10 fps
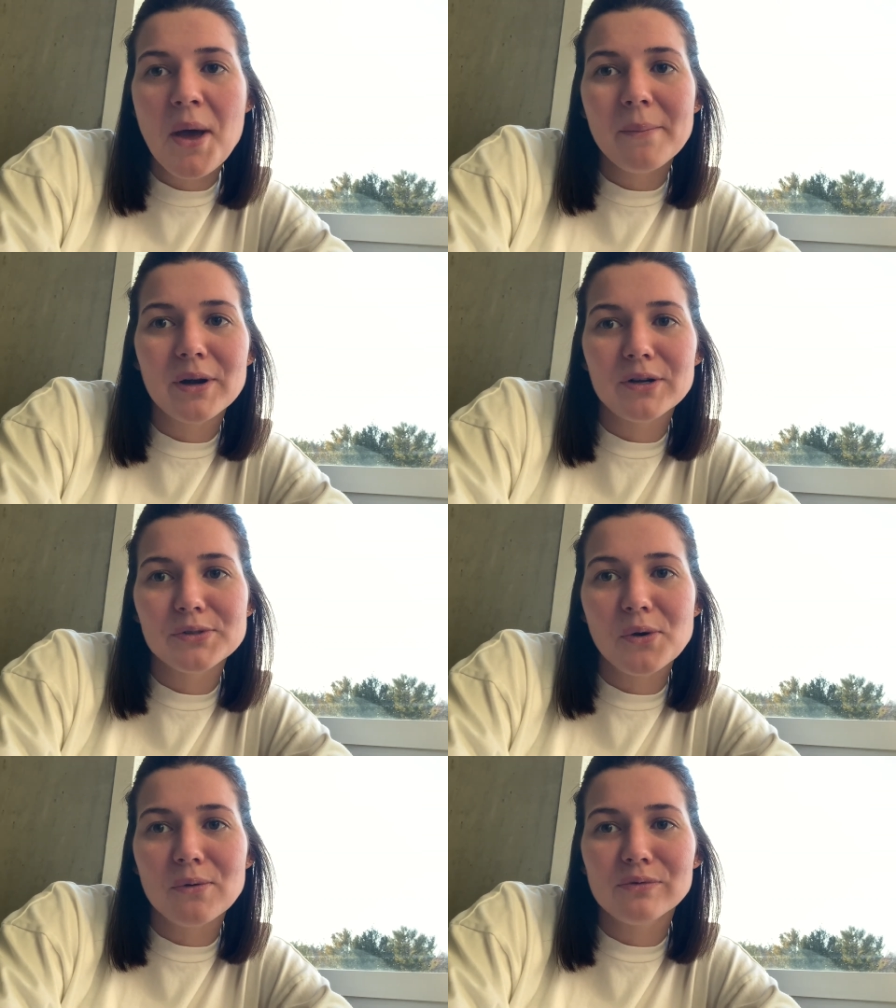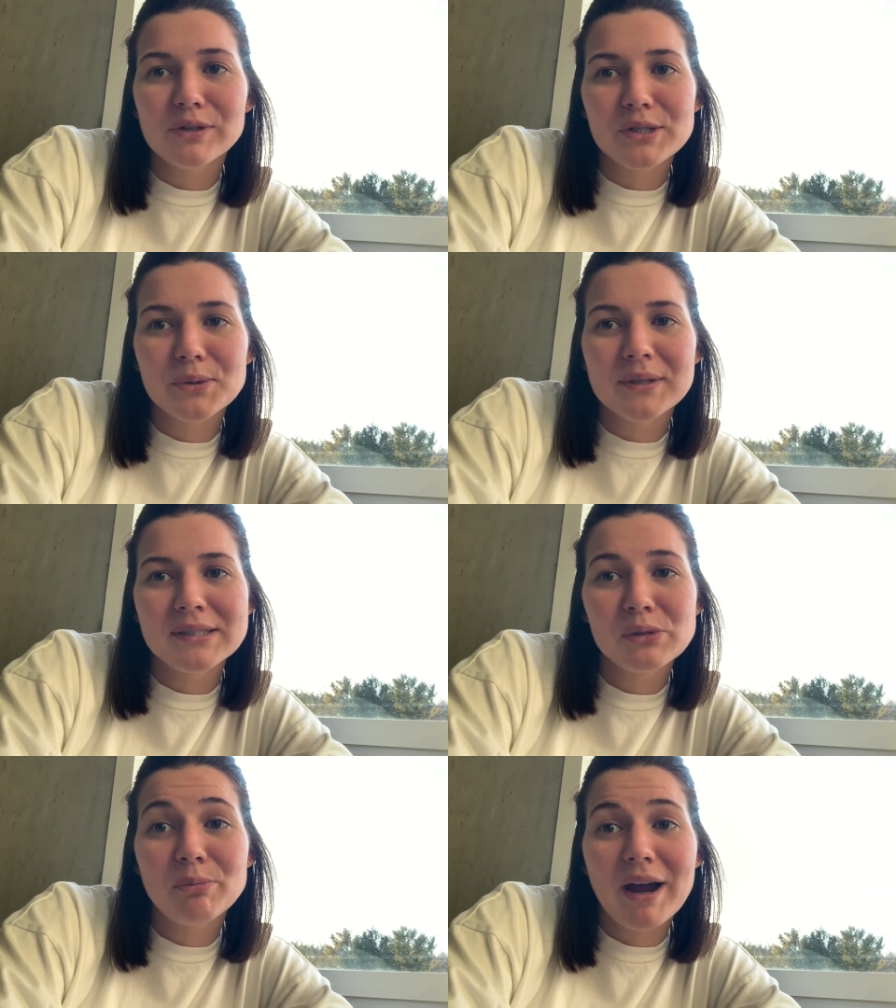but also hopefully to
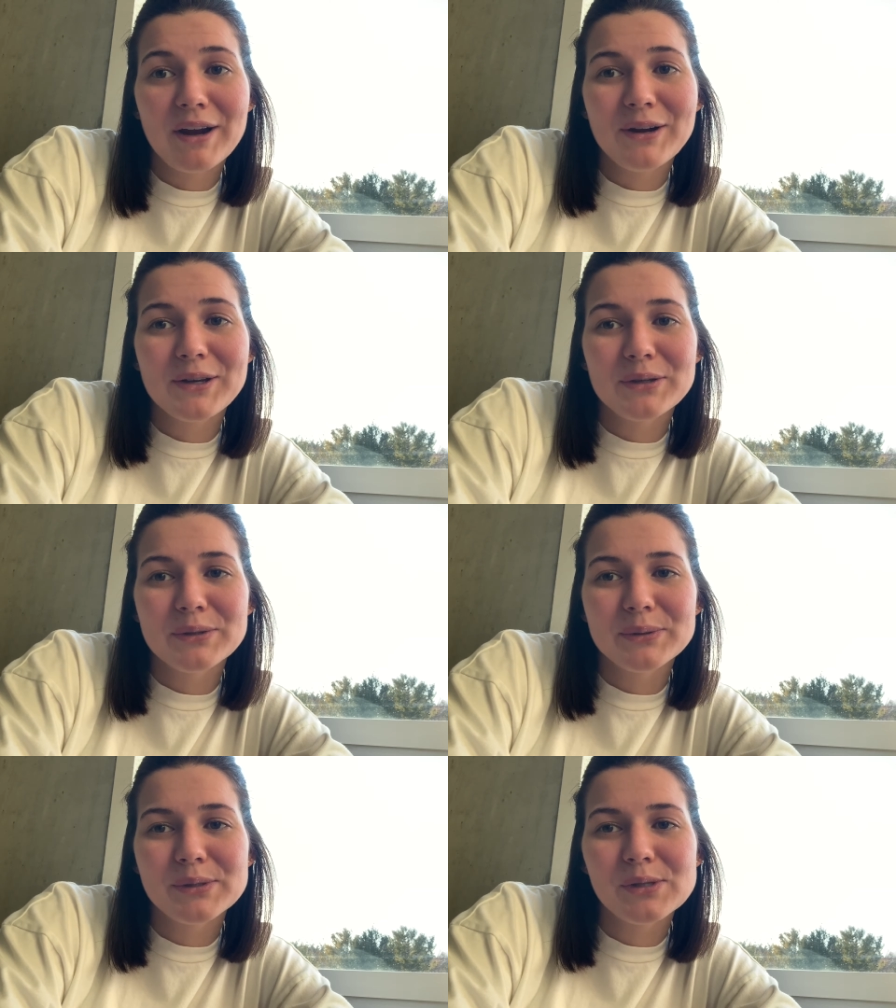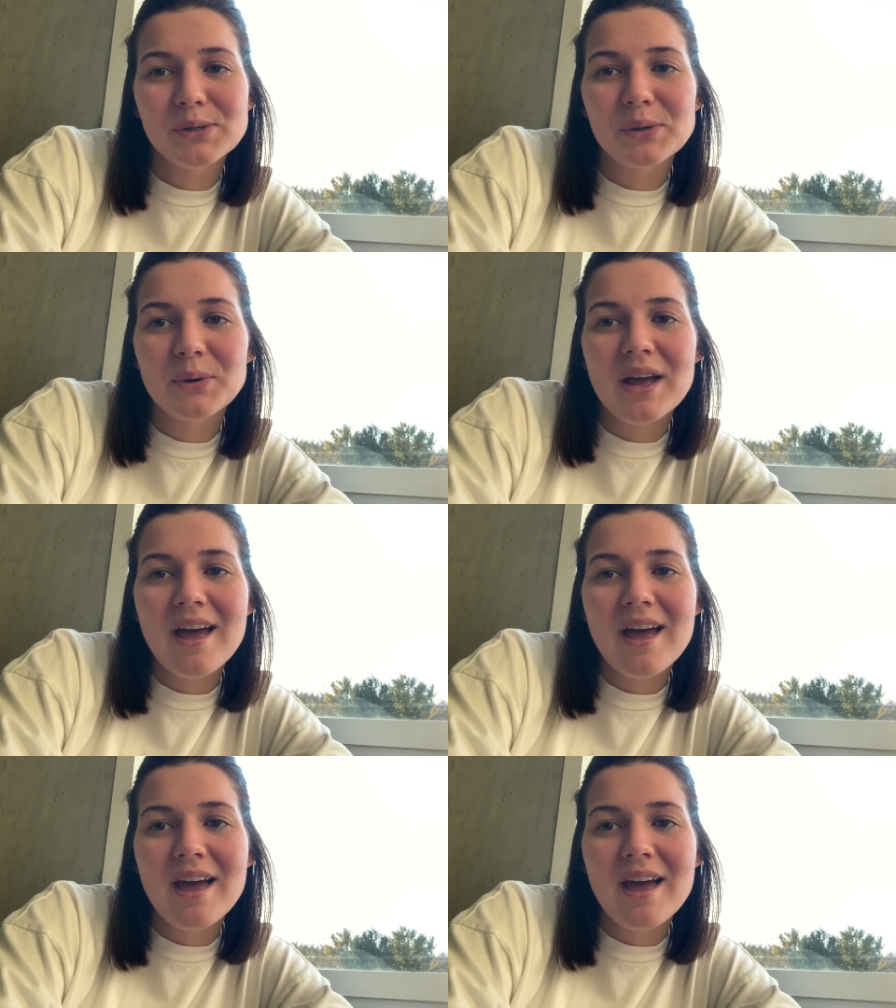inspire you to